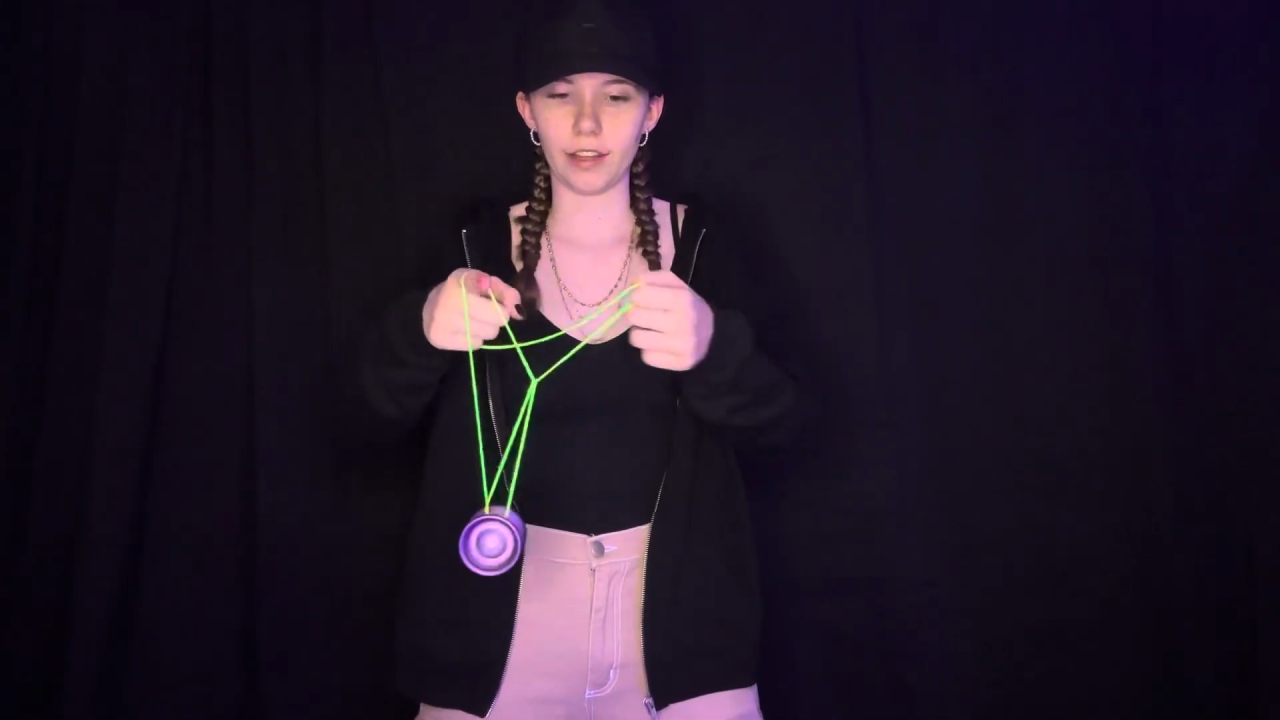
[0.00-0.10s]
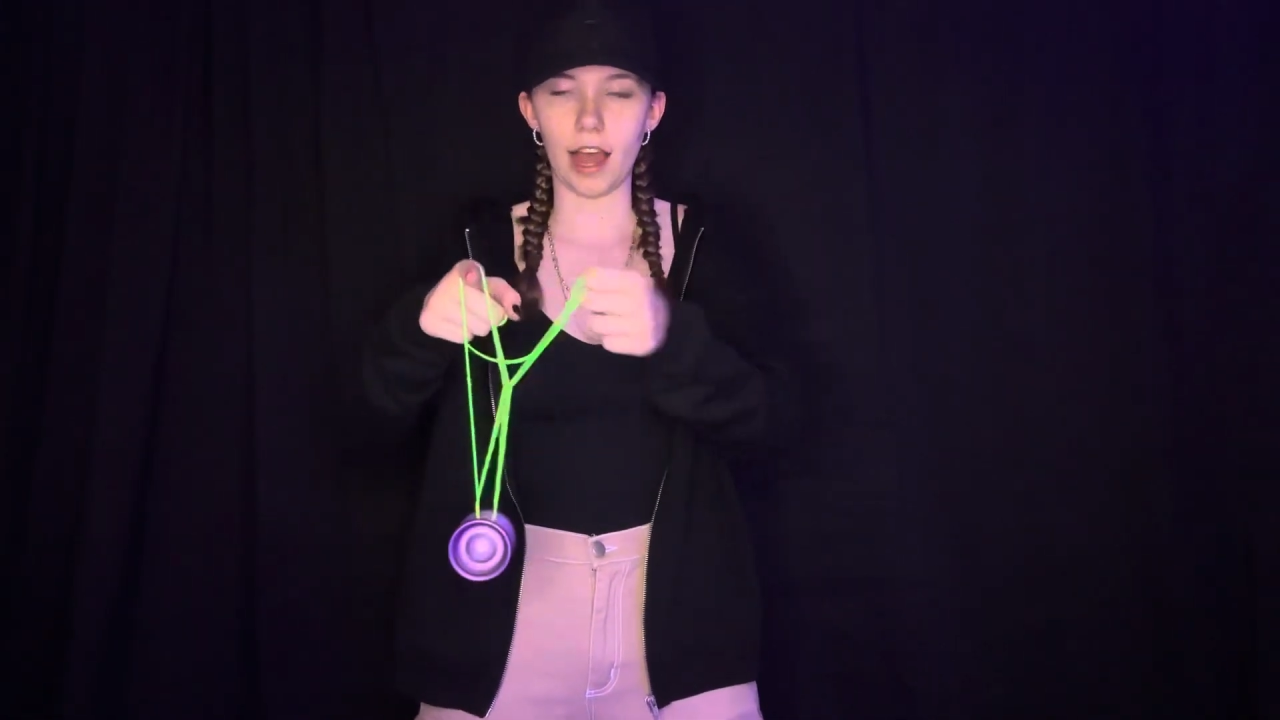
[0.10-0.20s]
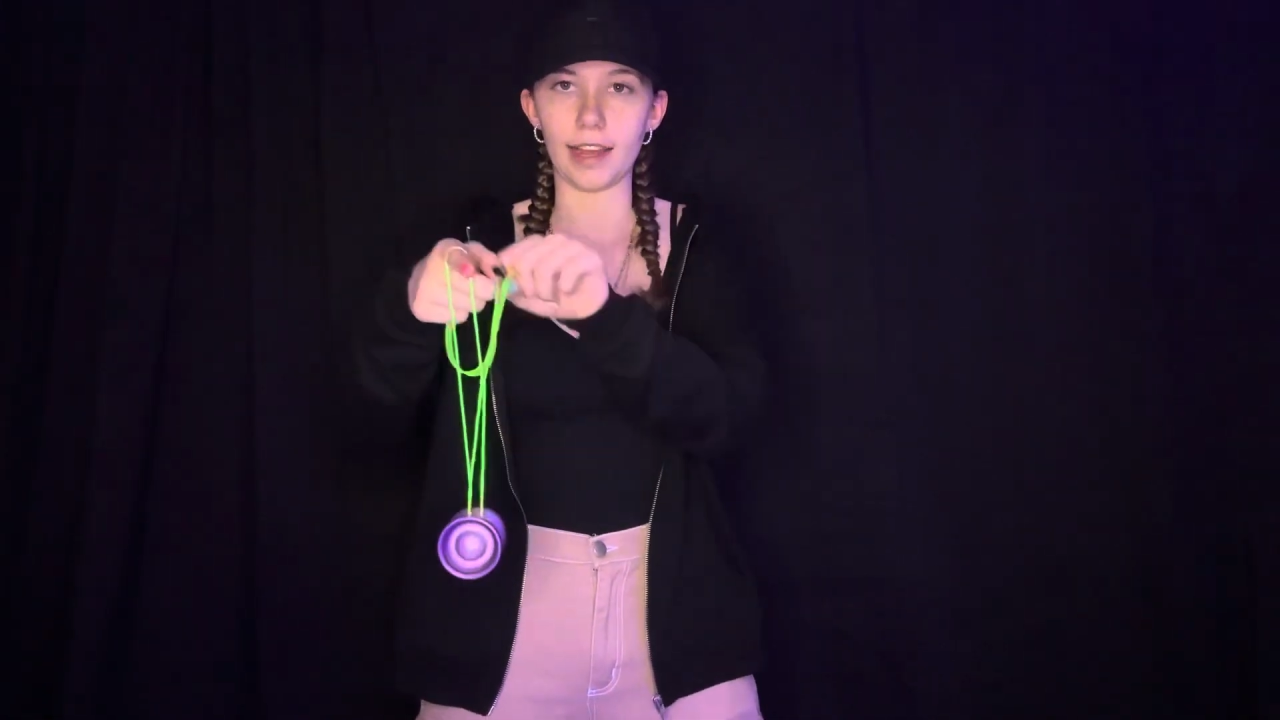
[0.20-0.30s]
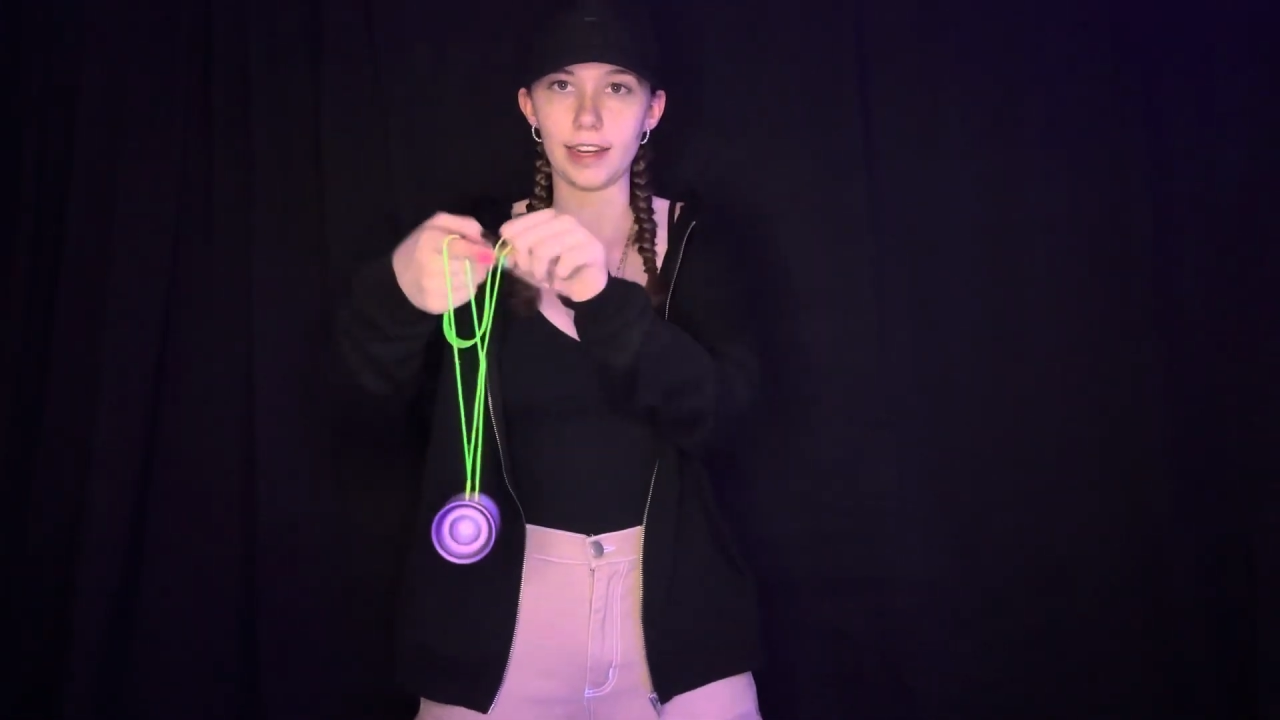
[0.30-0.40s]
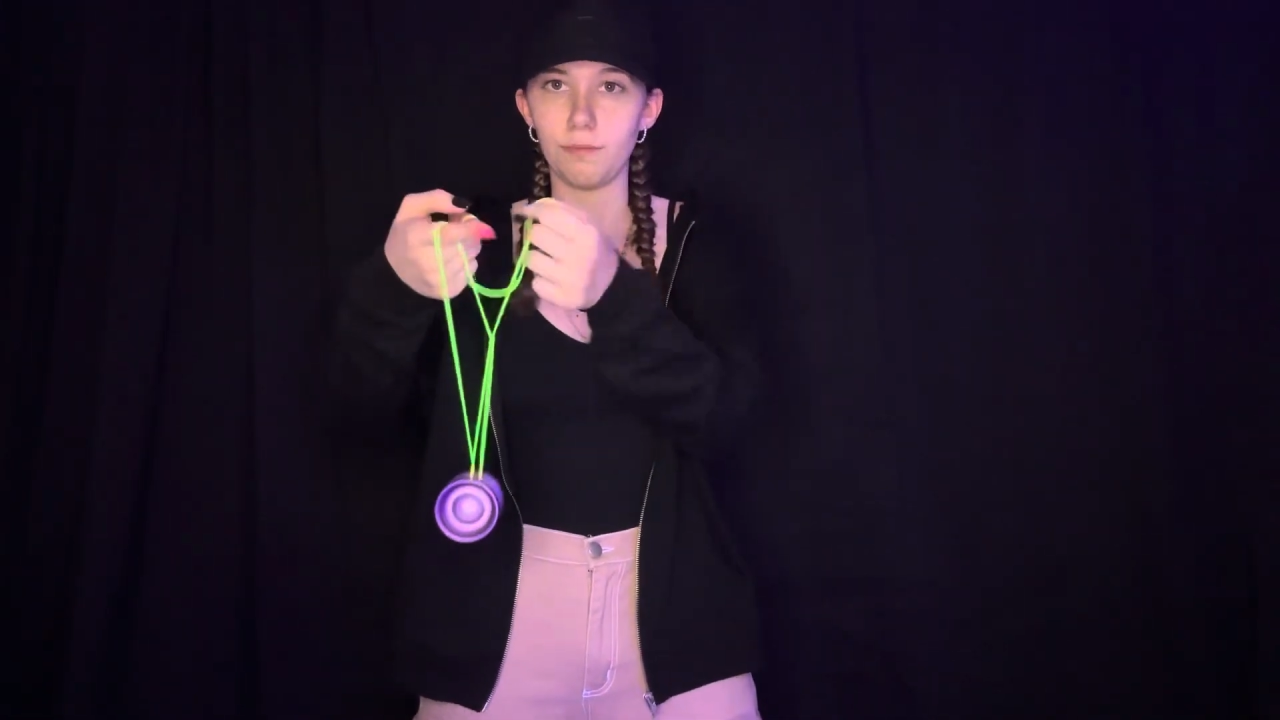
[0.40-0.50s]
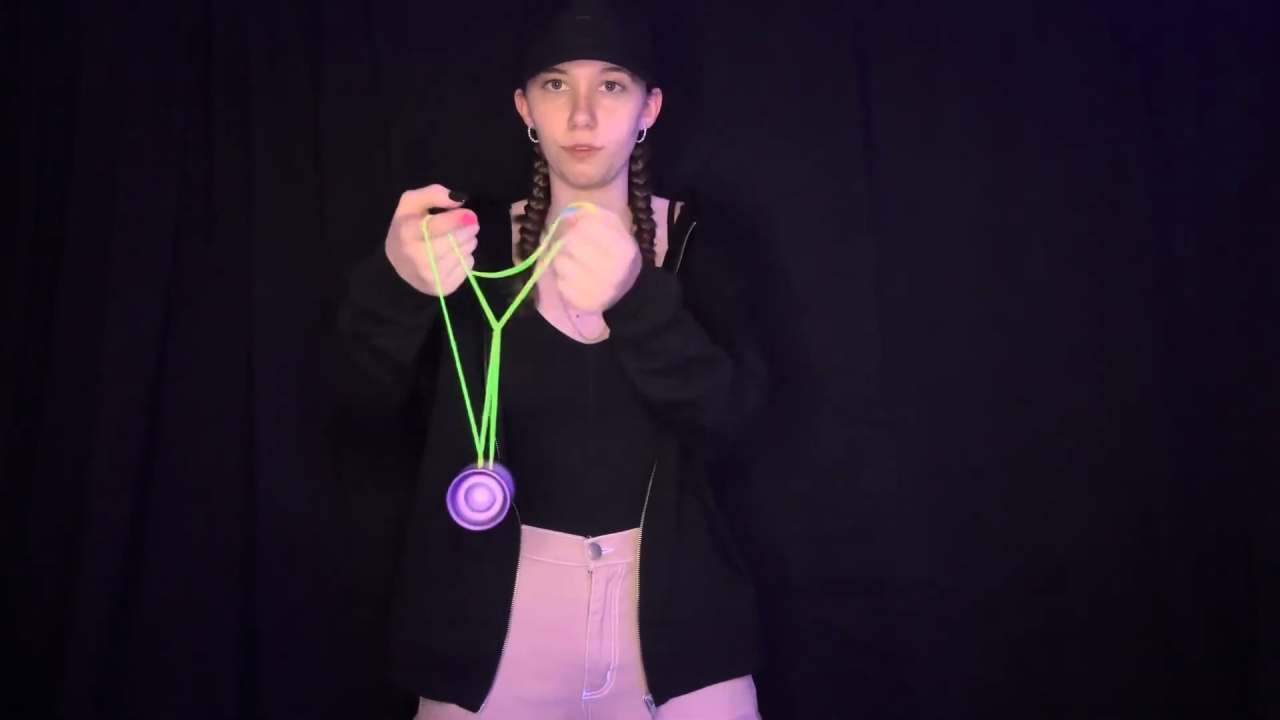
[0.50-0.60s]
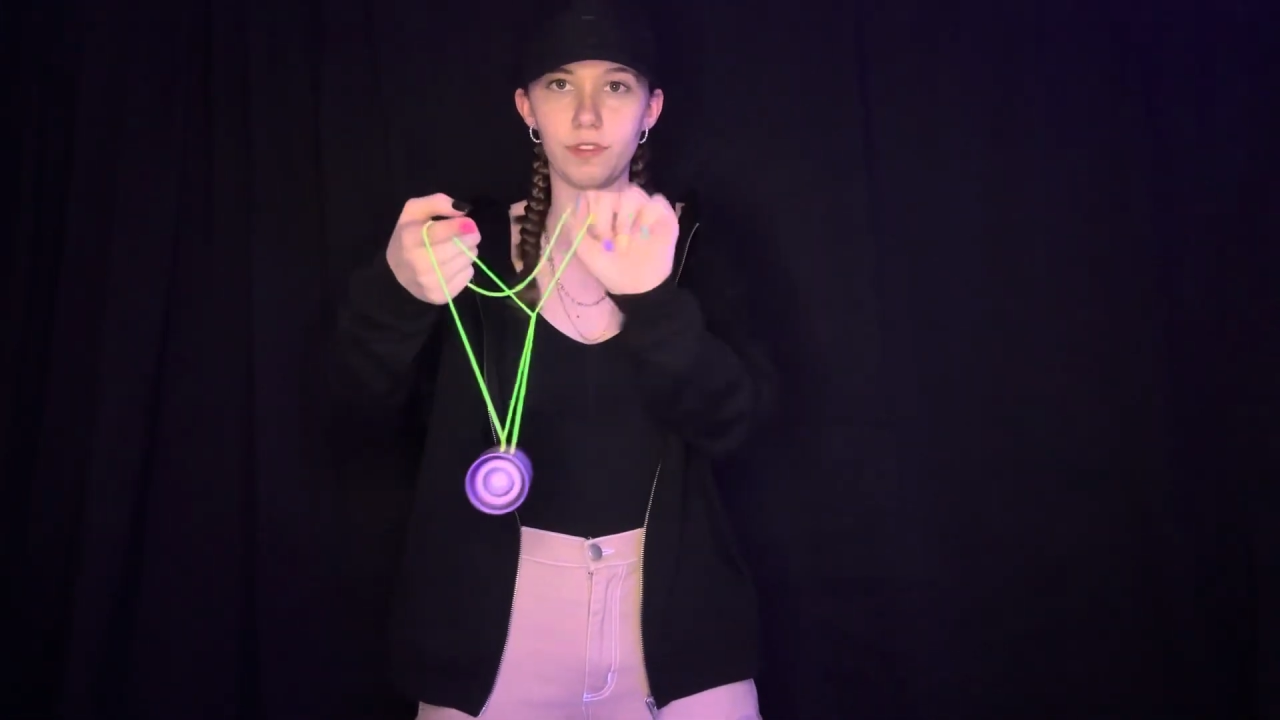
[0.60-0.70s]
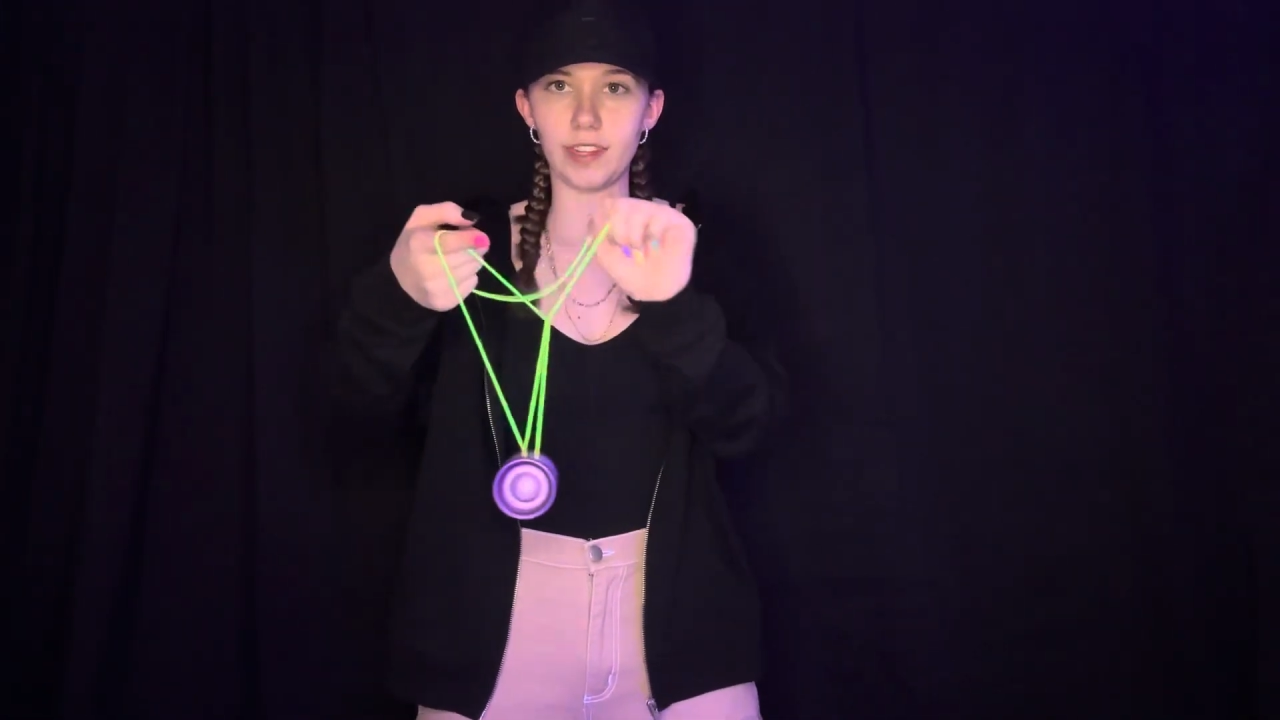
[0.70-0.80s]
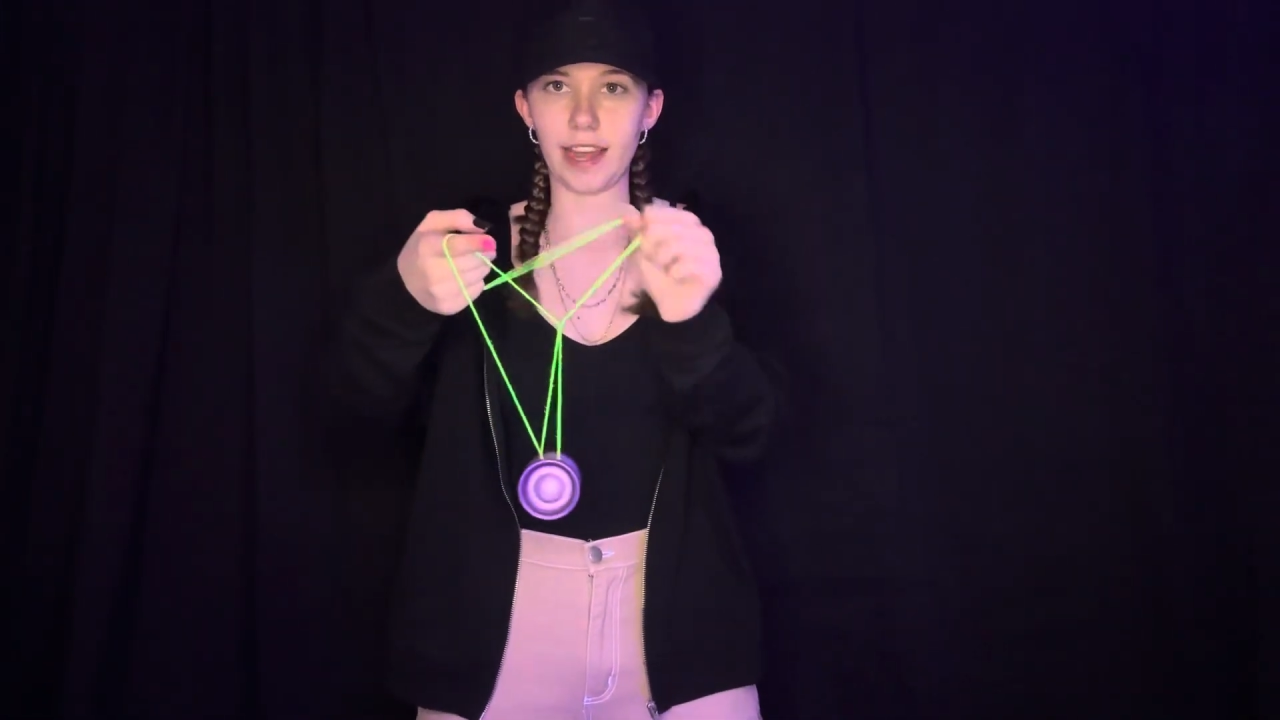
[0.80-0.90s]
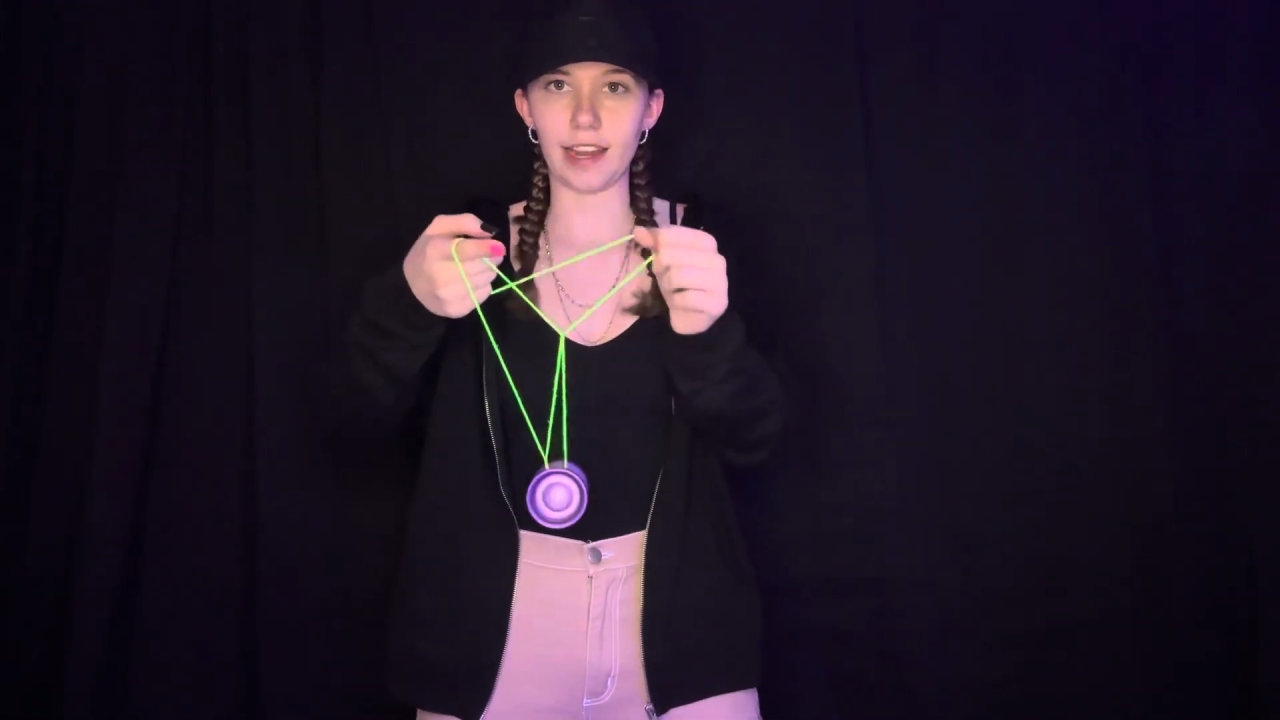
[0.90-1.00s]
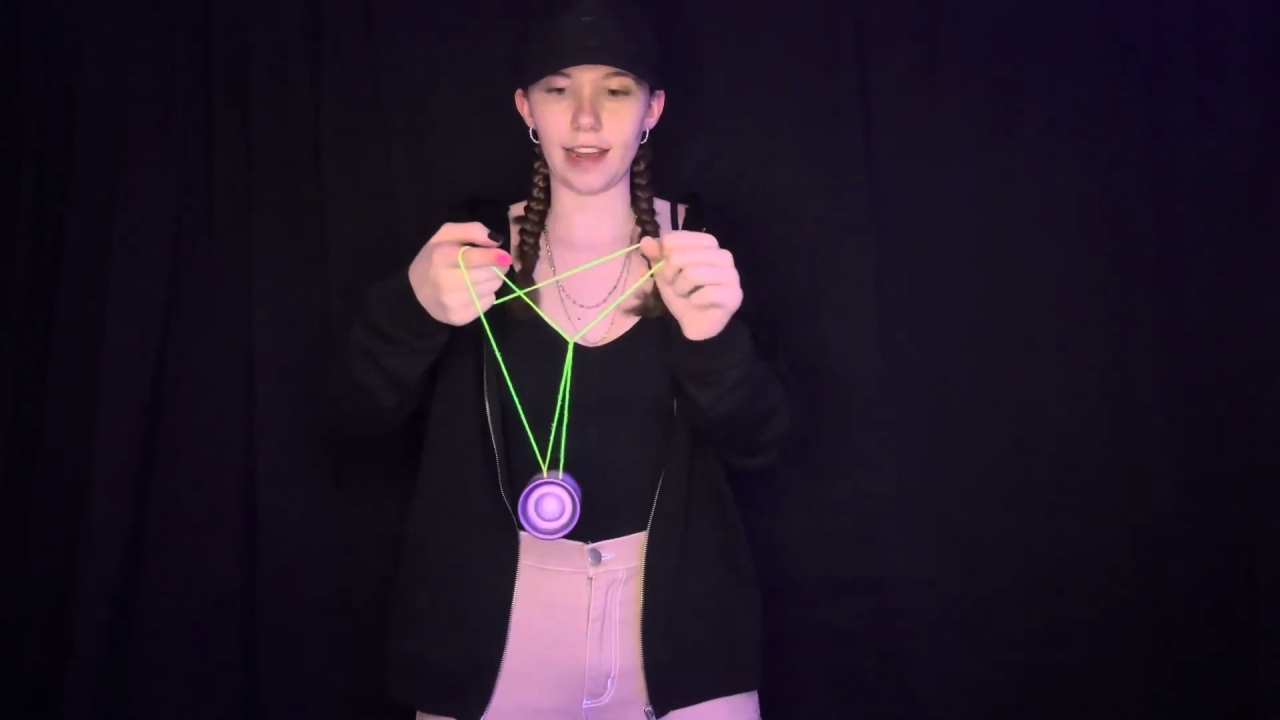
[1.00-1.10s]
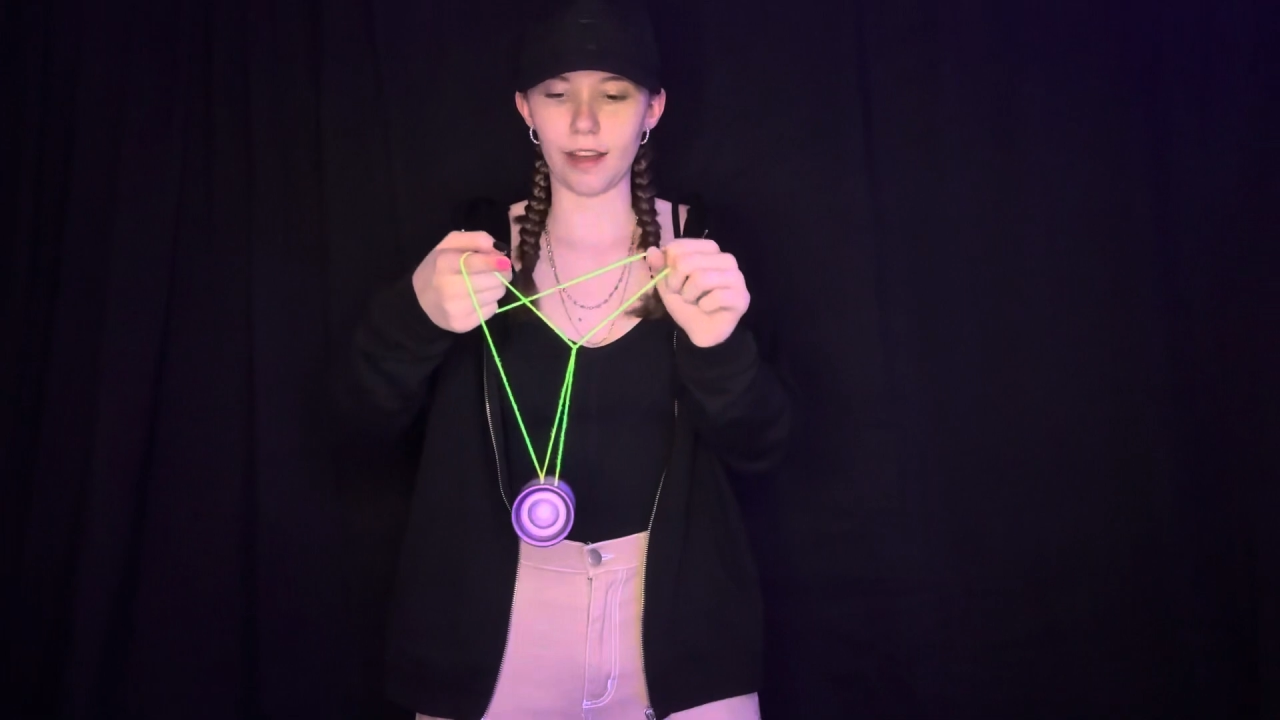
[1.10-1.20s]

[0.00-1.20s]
I didn't move this hand